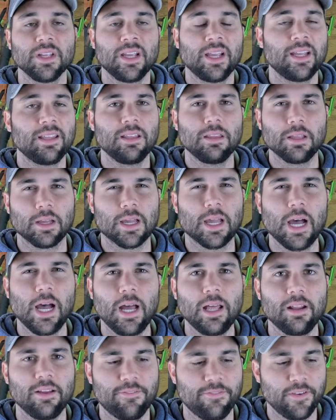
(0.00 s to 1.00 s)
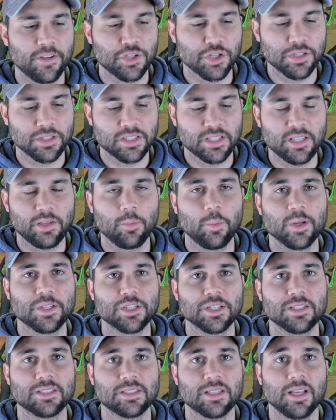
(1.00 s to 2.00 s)
and then the cut efficiency, which
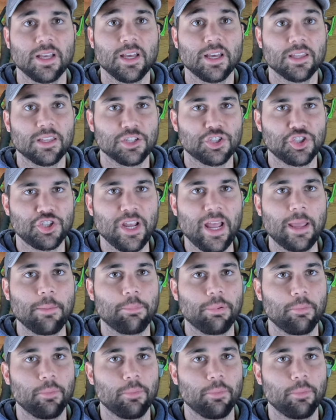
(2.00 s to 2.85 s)
is the shape.